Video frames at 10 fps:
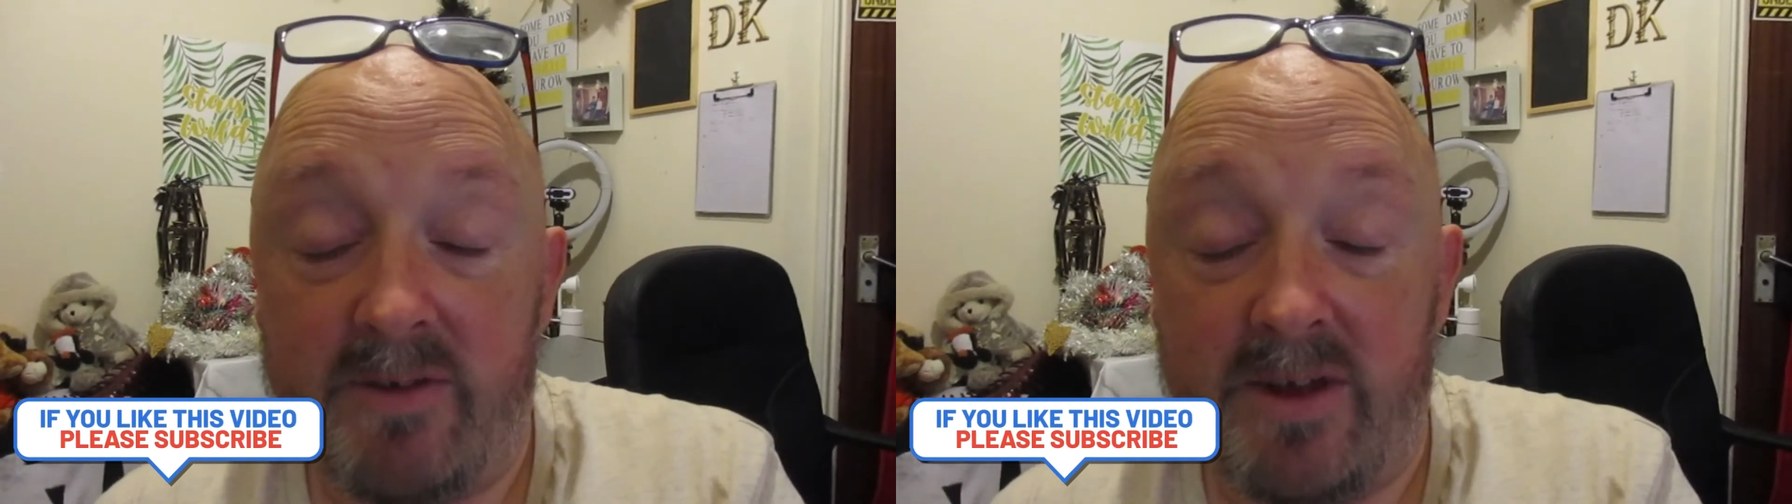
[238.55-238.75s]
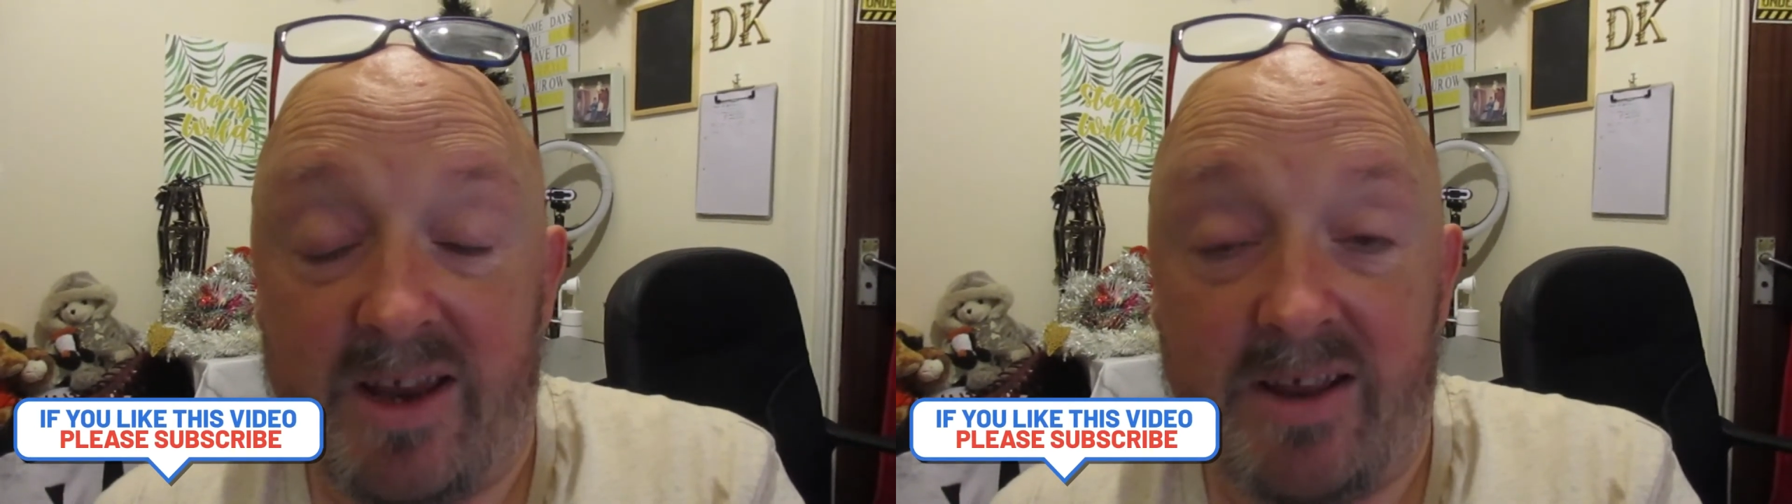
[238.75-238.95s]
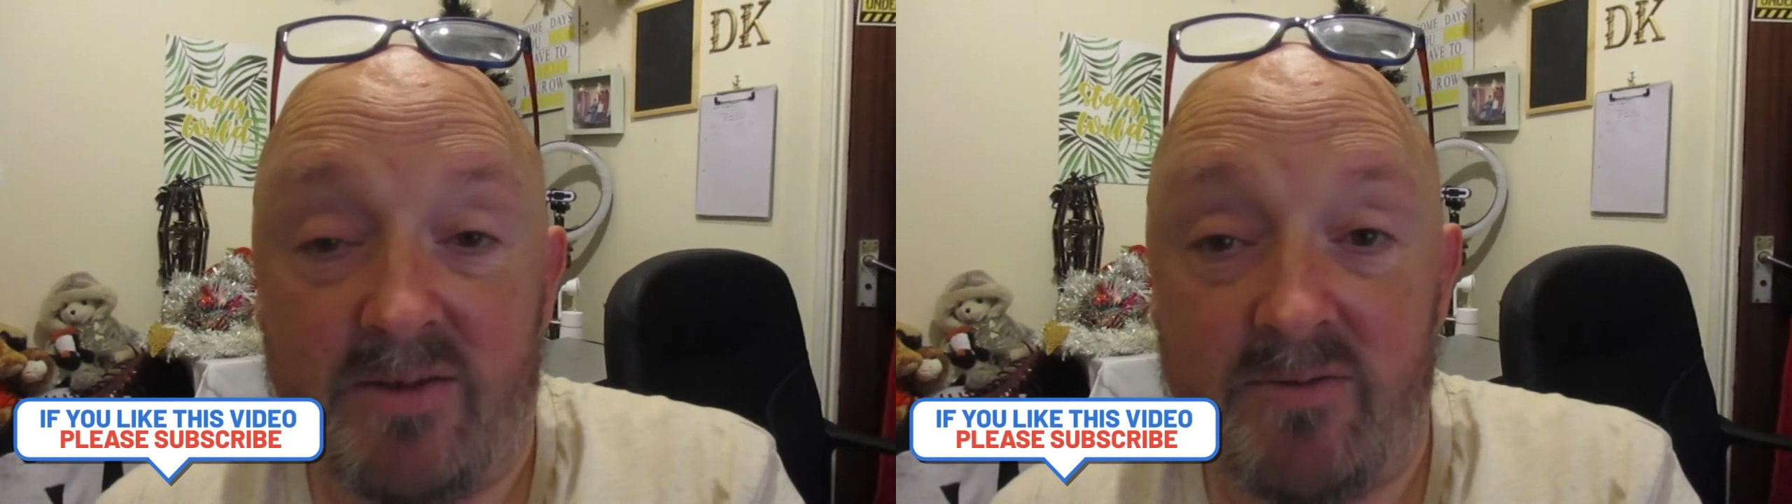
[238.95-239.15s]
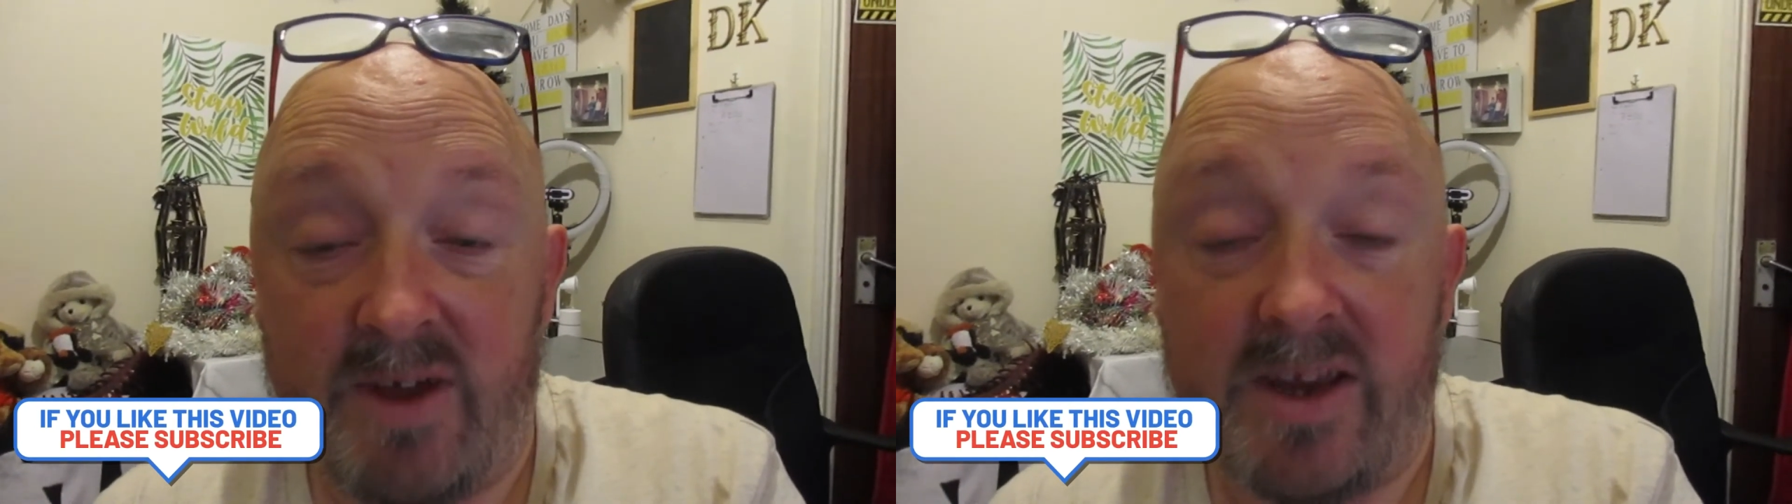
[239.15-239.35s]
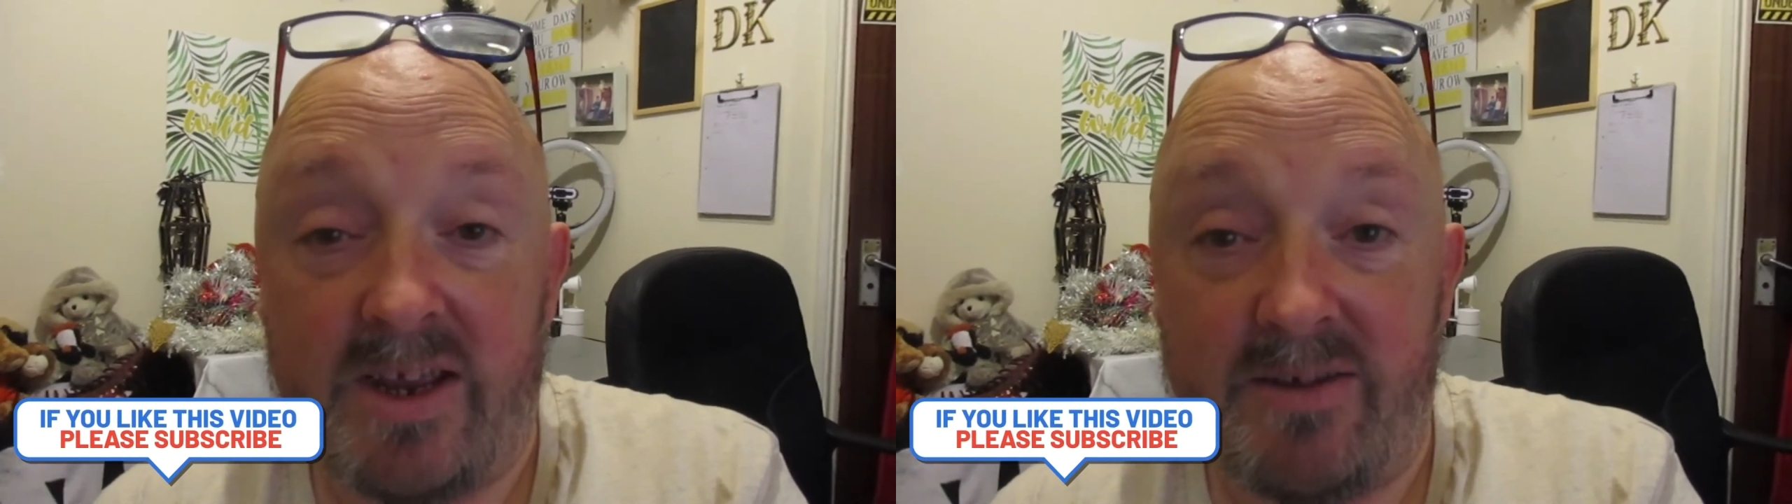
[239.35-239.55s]
it is
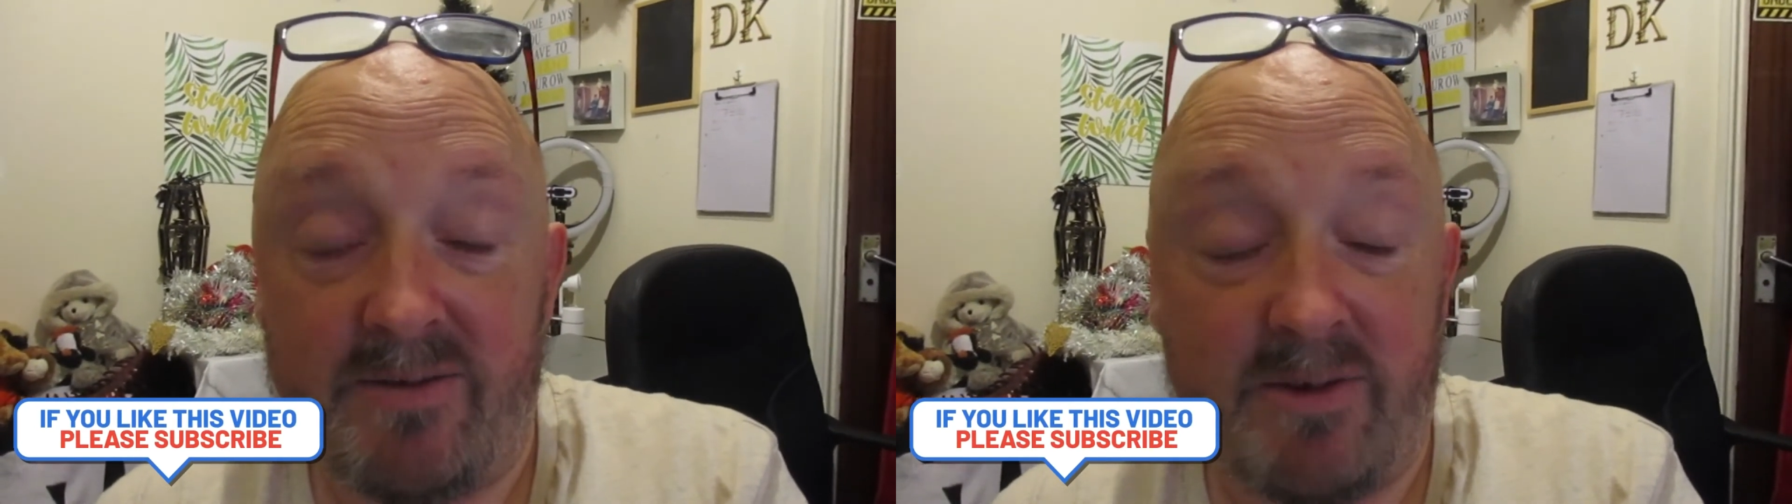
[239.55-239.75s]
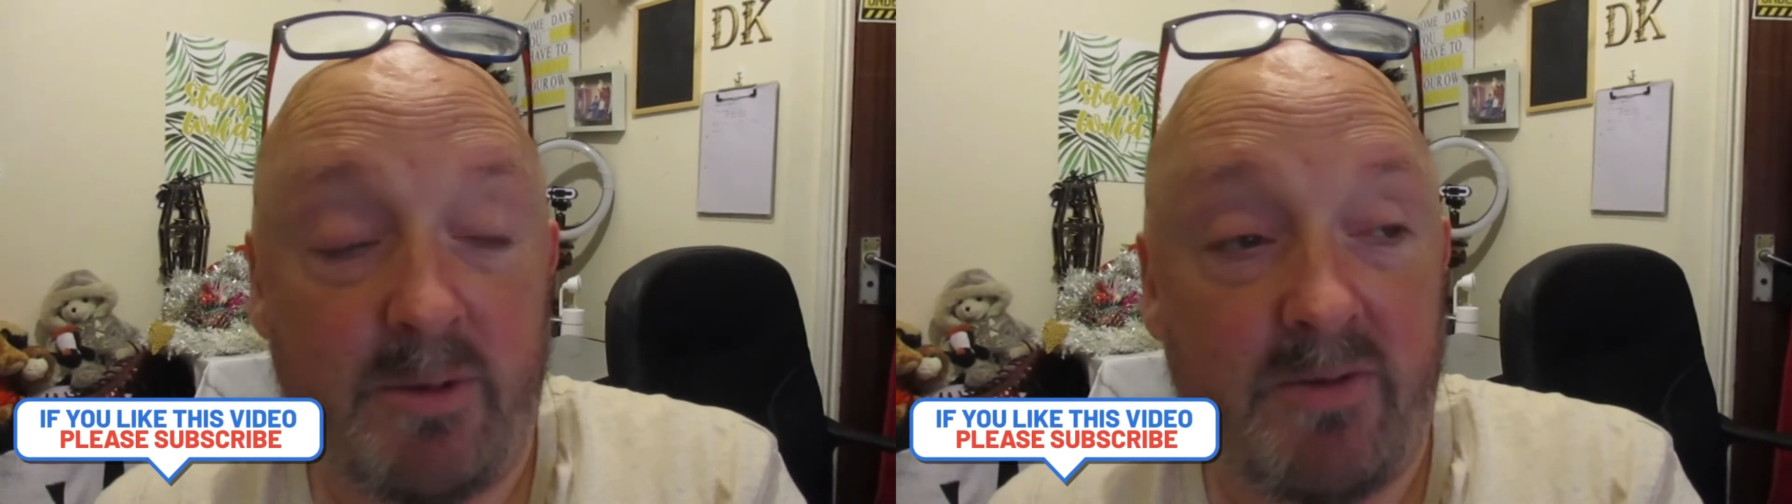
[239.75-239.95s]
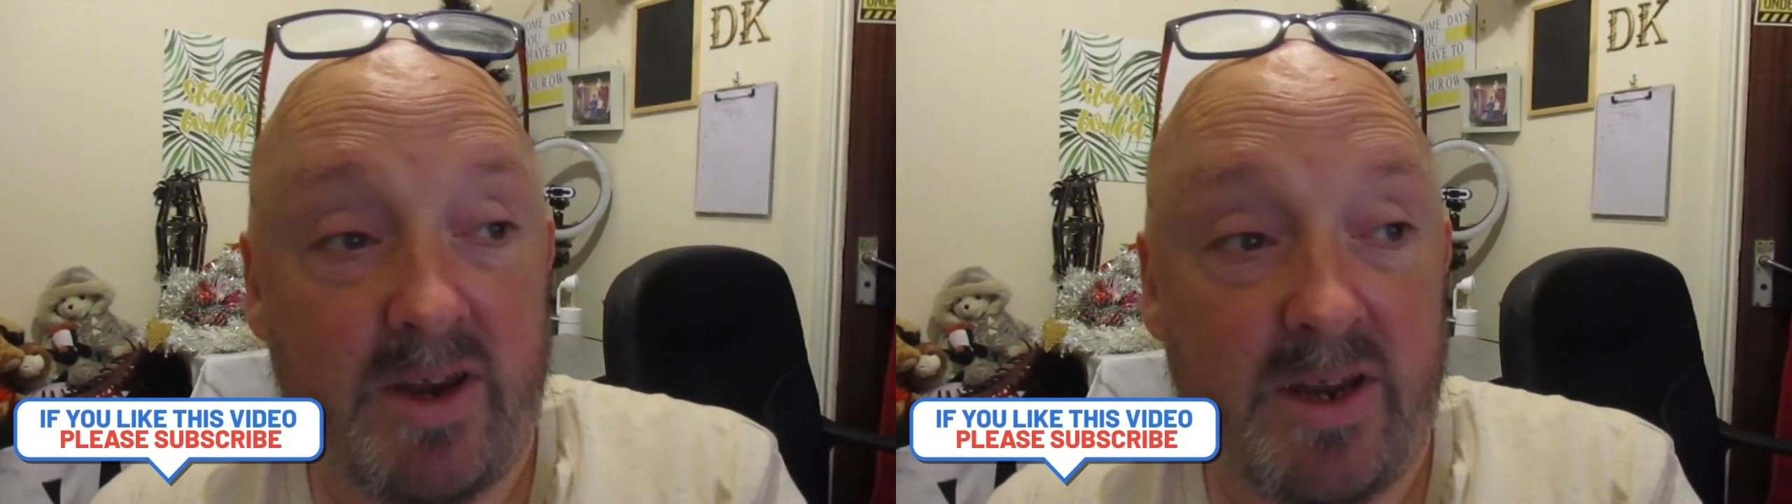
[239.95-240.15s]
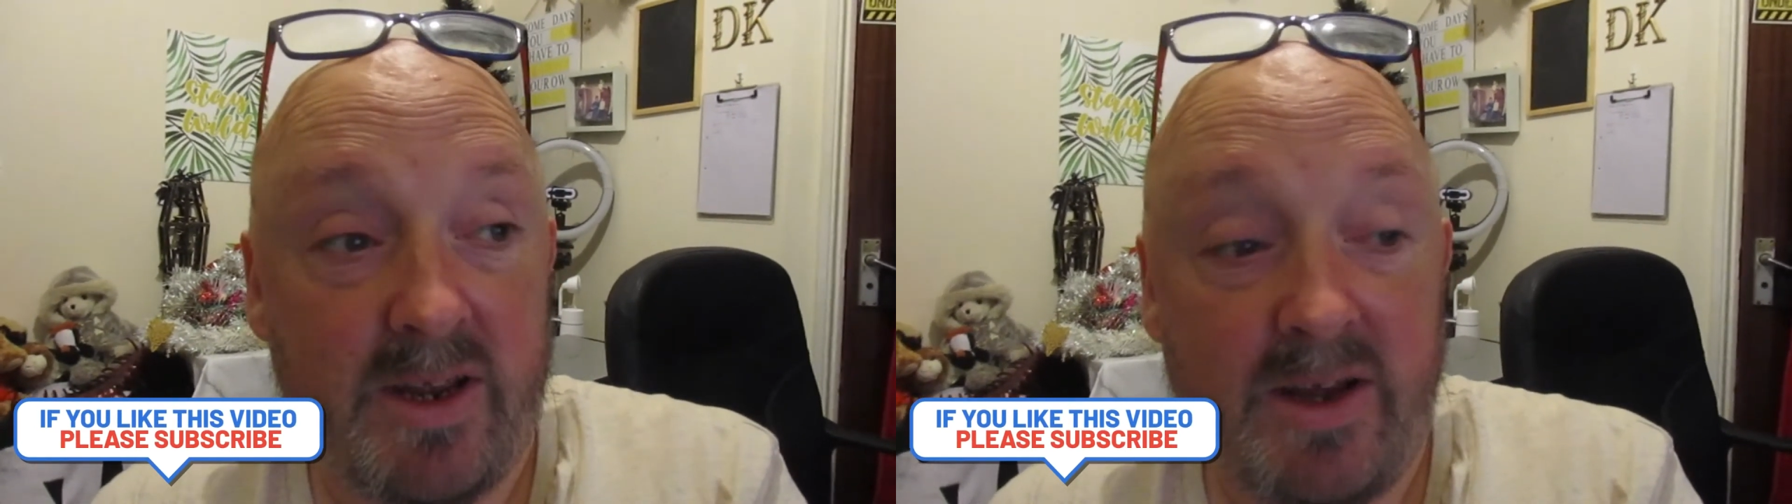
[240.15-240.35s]
ready, can be ready.